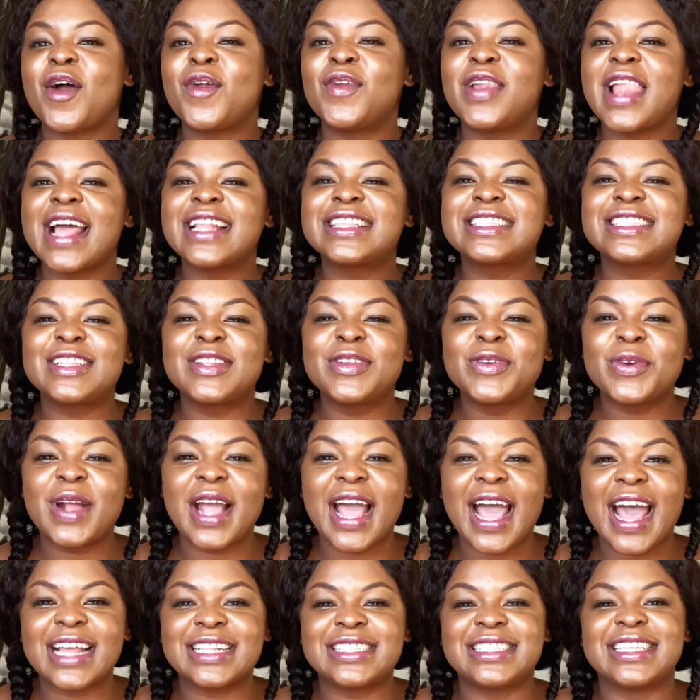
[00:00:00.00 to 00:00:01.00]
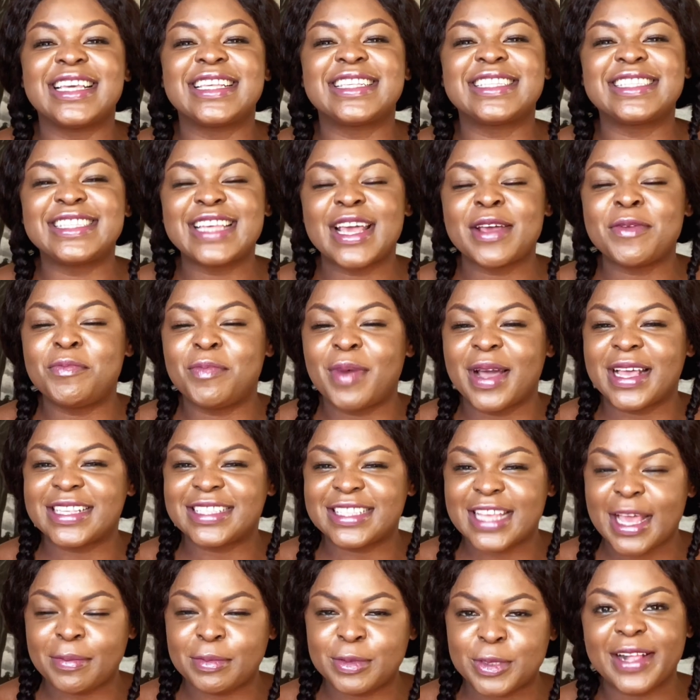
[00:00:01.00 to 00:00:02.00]
let's look at a
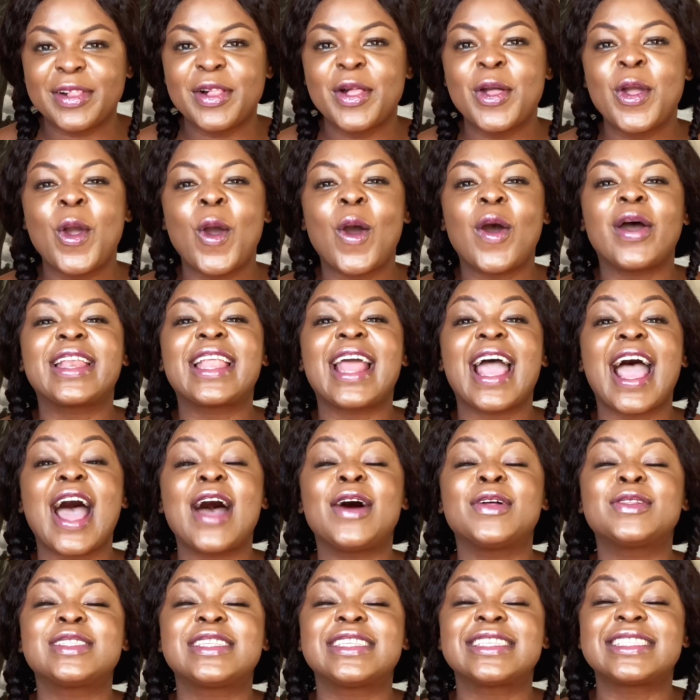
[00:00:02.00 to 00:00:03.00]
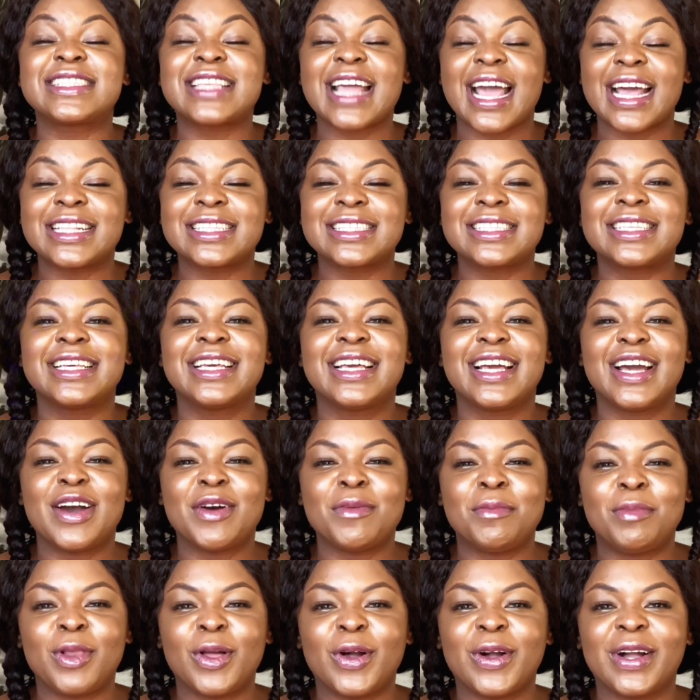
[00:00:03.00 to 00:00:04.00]
step-by-step on how to start
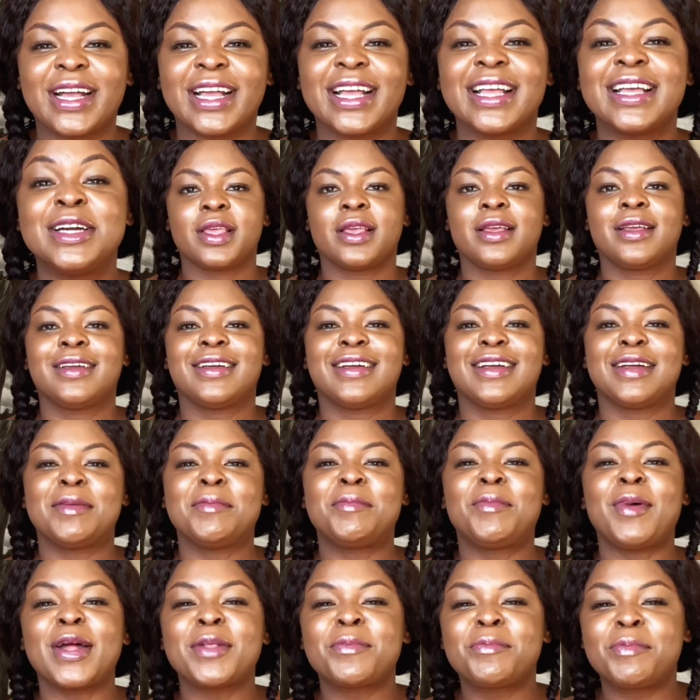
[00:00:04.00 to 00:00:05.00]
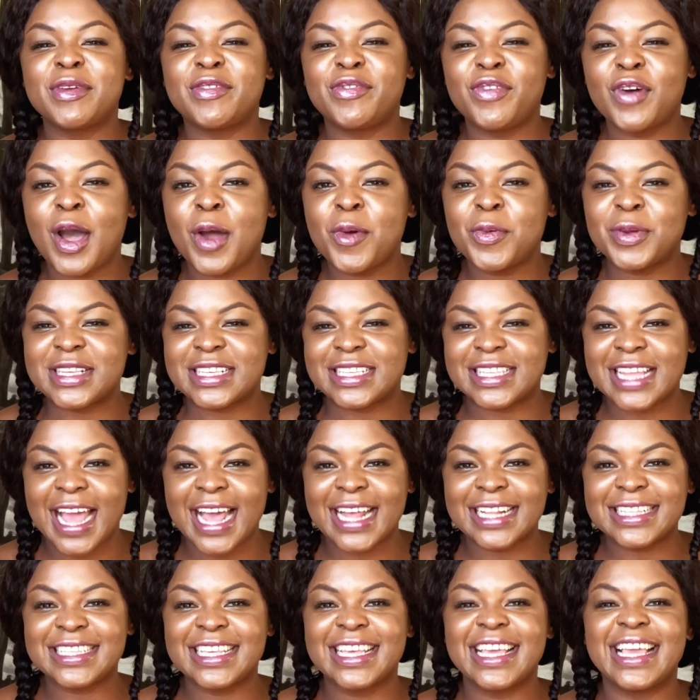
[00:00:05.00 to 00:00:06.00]
a blog. But before we
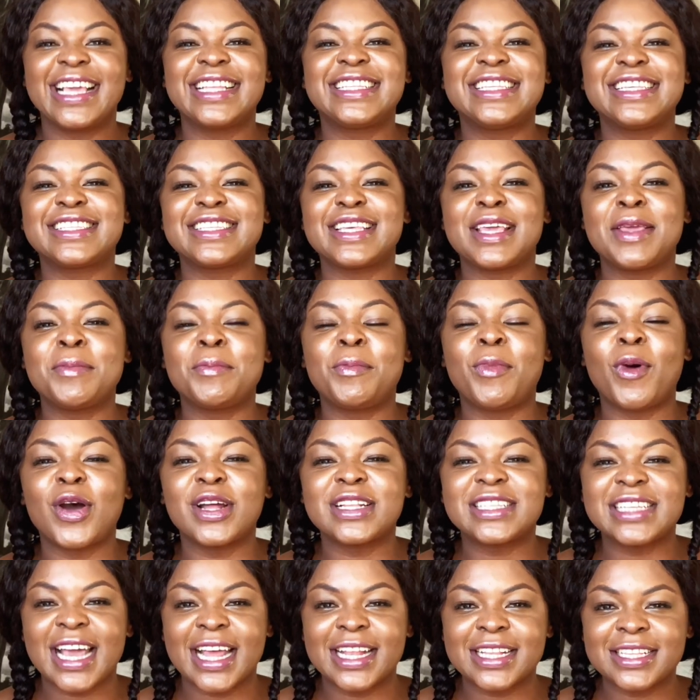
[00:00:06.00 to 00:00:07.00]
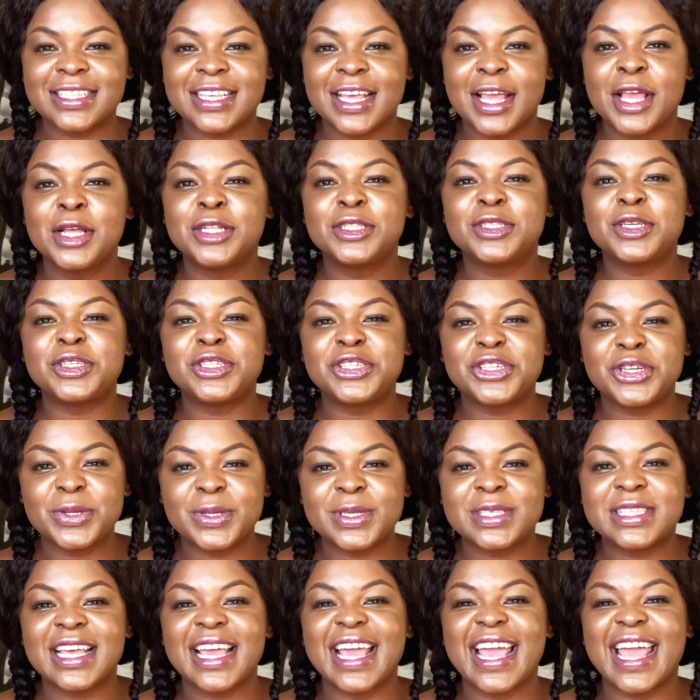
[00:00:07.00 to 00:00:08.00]
start, it is important to
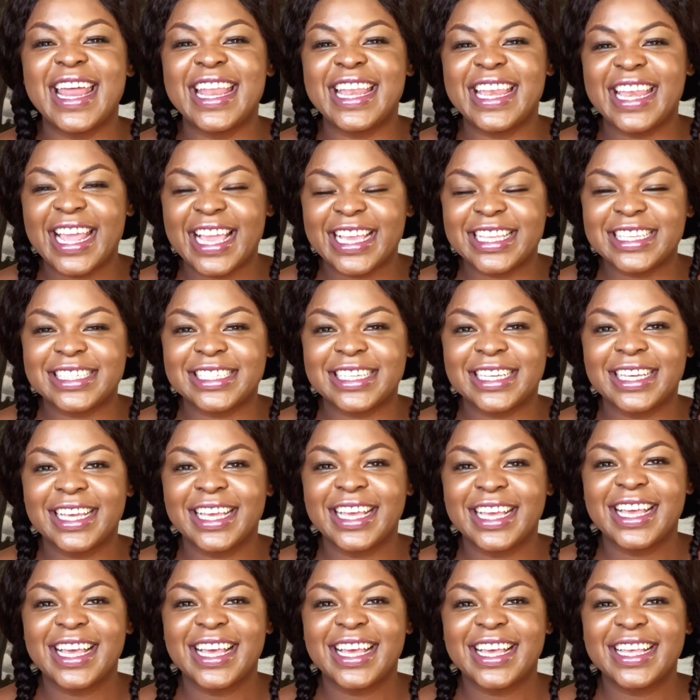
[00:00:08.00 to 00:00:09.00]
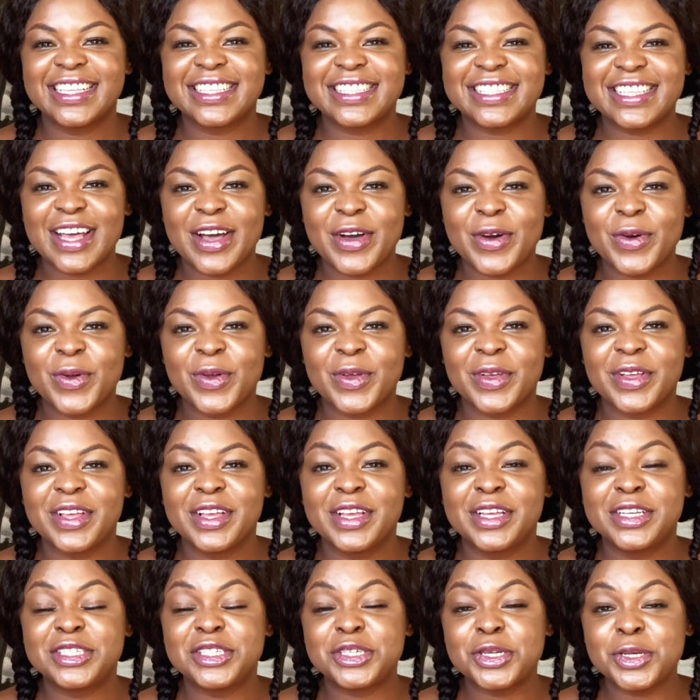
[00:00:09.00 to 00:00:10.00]
choose a niche. So,
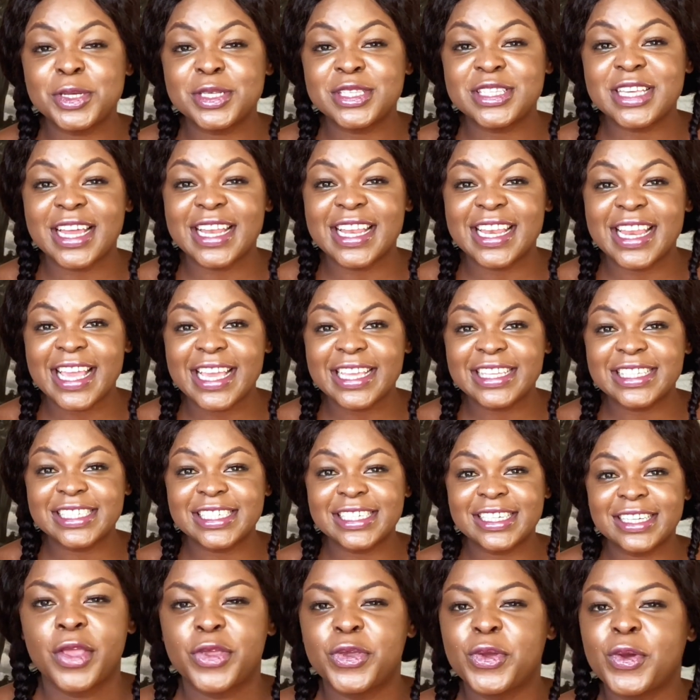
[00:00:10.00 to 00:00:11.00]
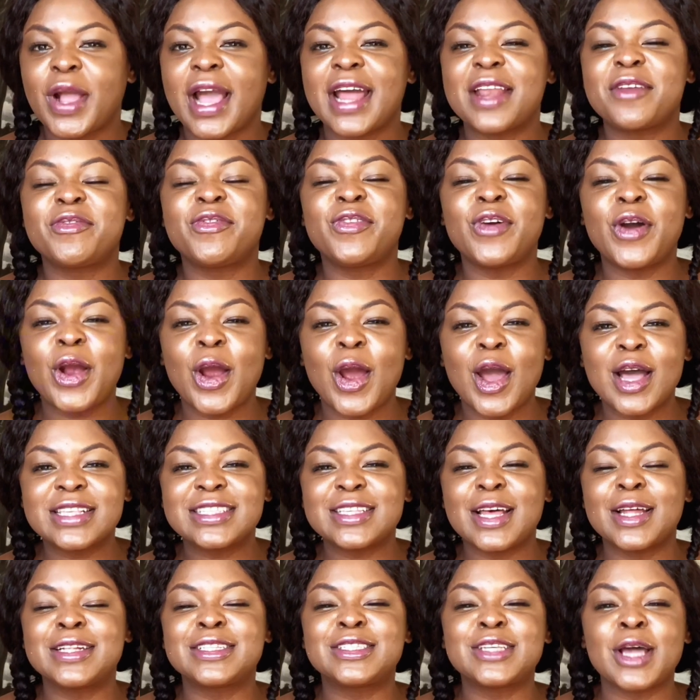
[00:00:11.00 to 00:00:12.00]
choose your niche. You can focus
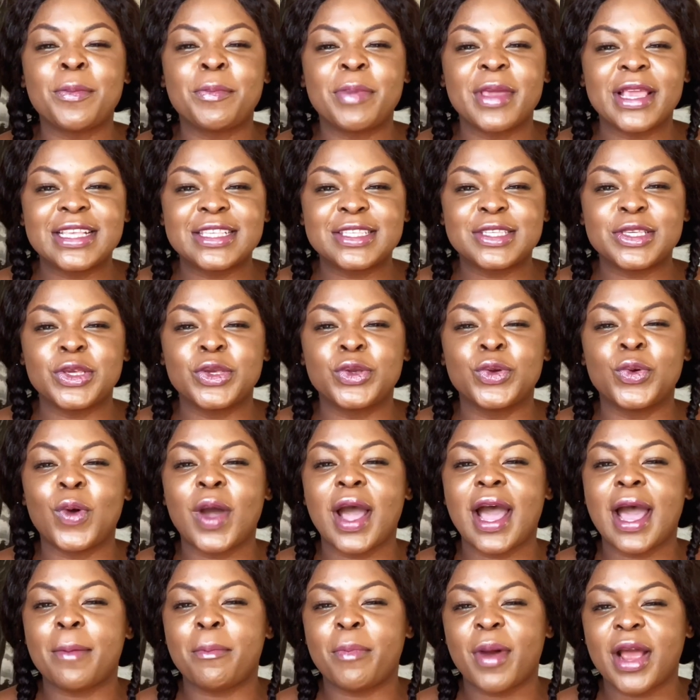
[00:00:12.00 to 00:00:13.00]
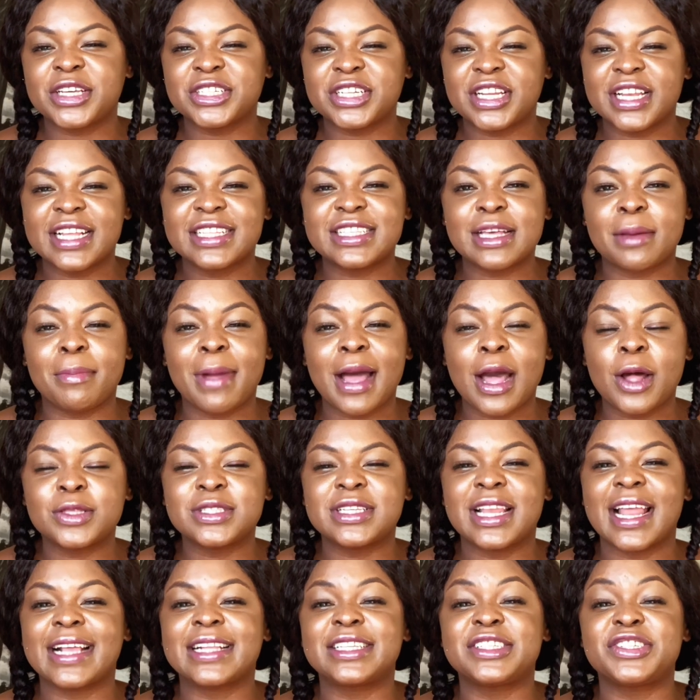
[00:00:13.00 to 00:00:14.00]
on topics you are passionate about,
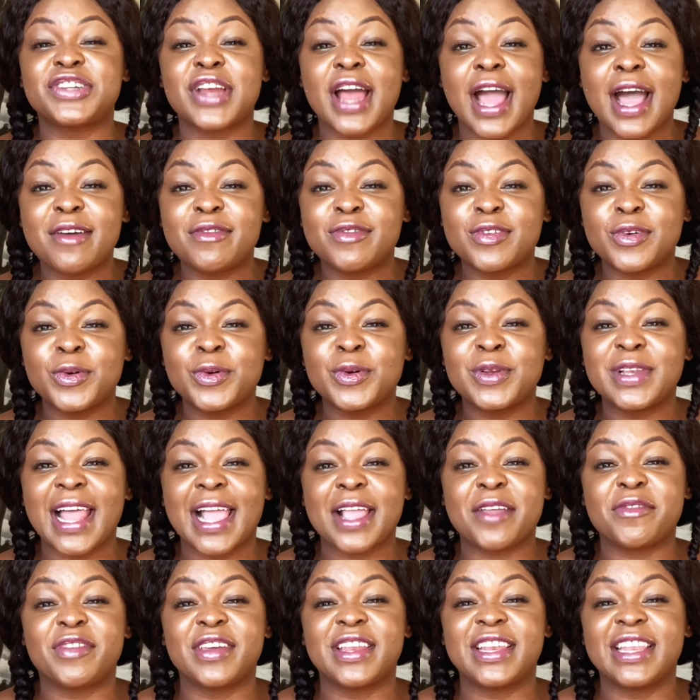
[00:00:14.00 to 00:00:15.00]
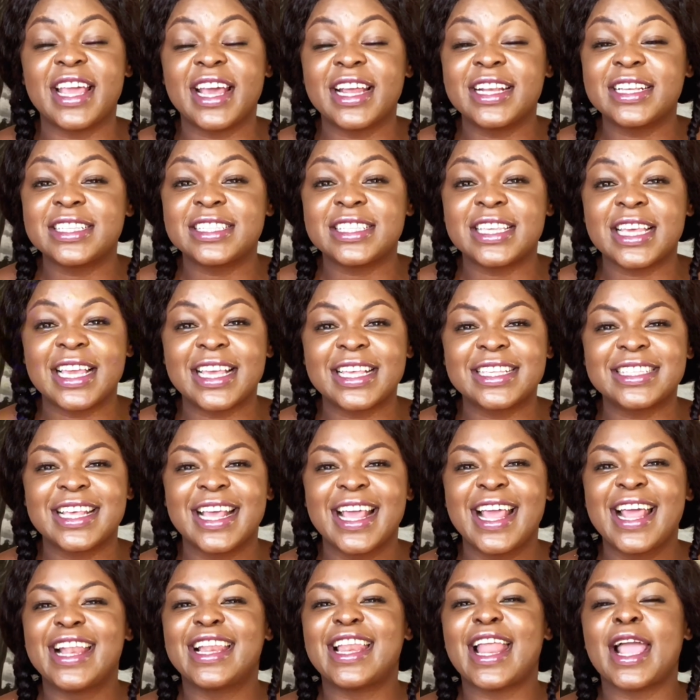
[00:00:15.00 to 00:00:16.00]
like travel, like finances,
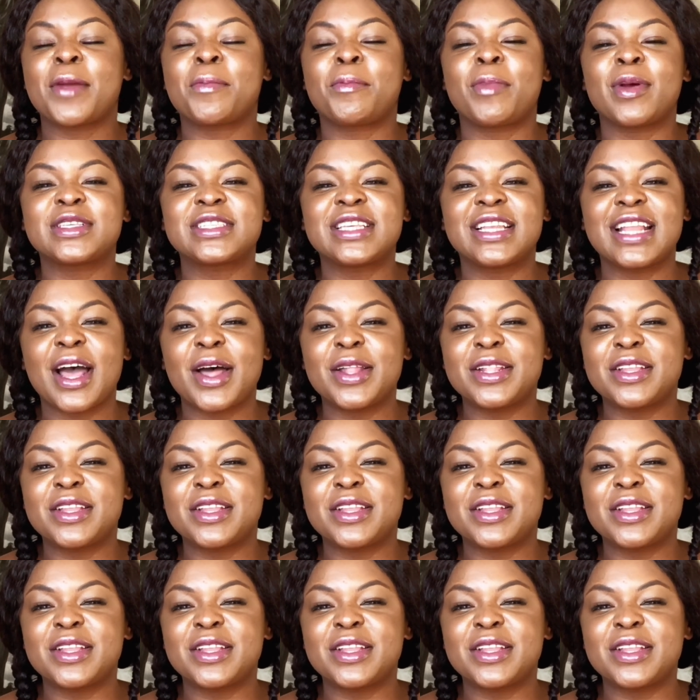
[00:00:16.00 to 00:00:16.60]
like personal